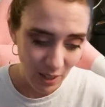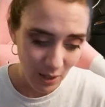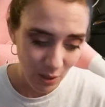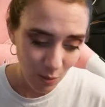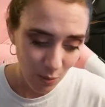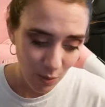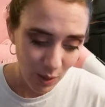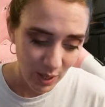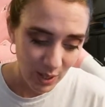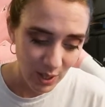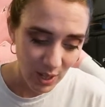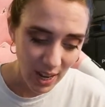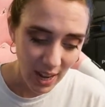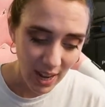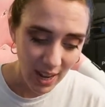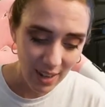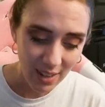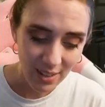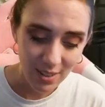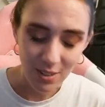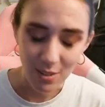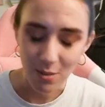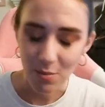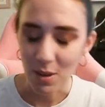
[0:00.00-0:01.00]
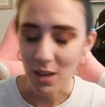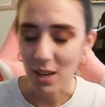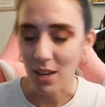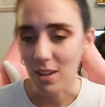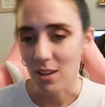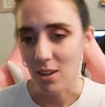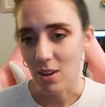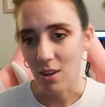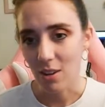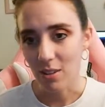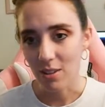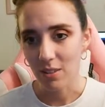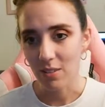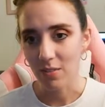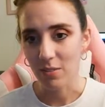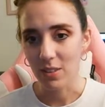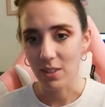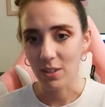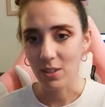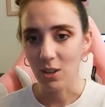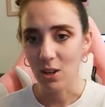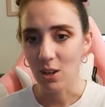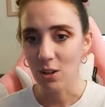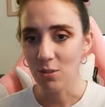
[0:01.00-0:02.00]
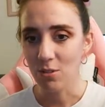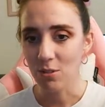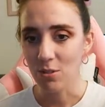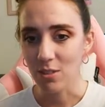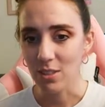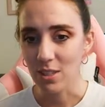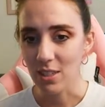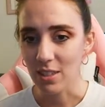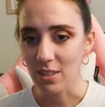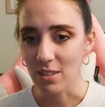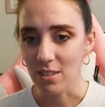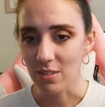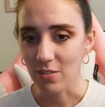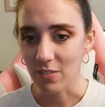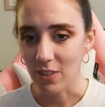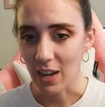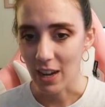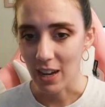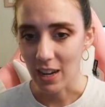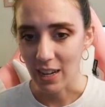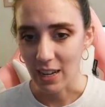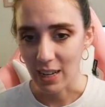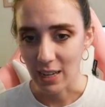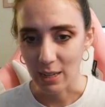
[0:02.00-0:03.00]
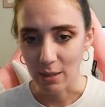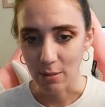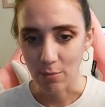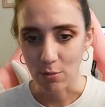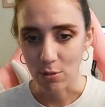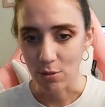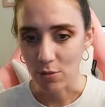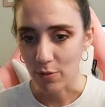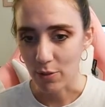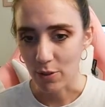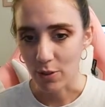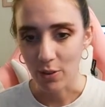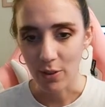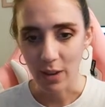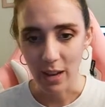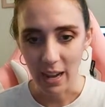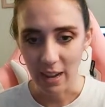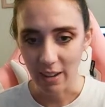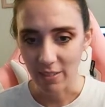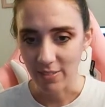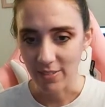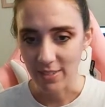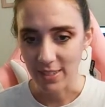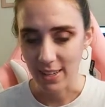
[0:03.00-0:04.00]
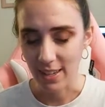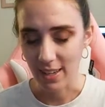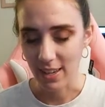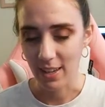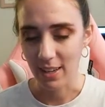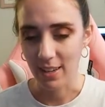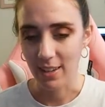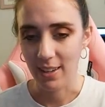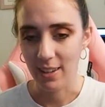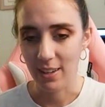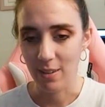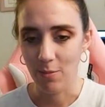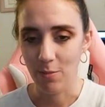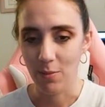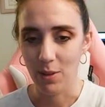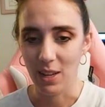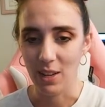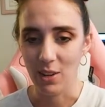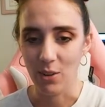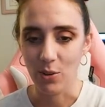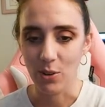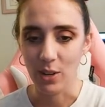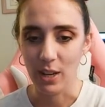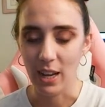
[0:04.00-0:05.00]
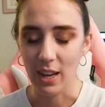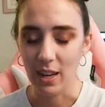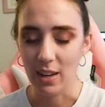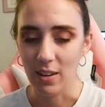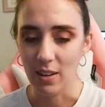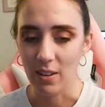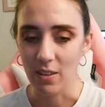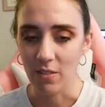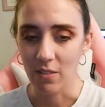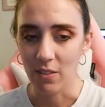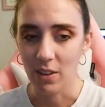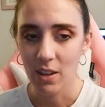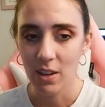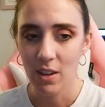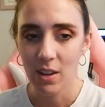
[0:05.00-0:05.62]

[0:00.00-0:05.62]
which has made all of the coziest vibes for crafting and being creative.